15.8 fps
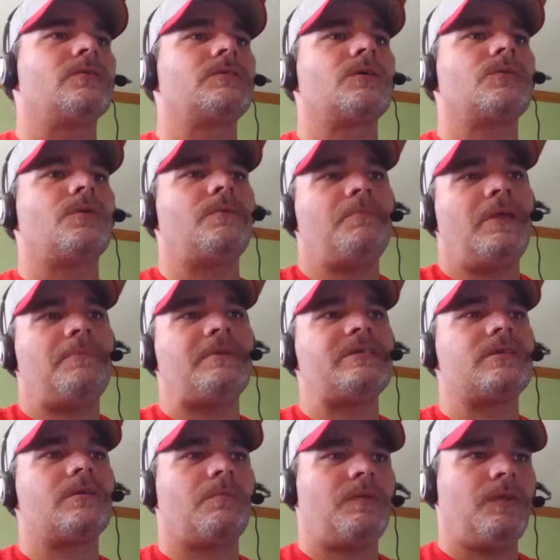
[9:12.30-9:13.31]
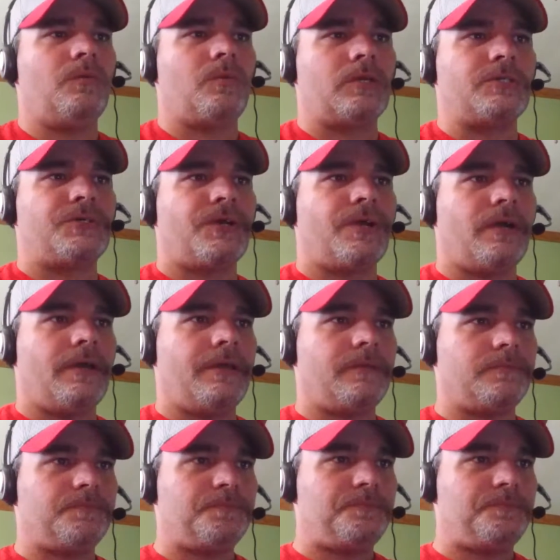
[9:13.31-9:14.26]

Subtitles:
so that may be something you want to try.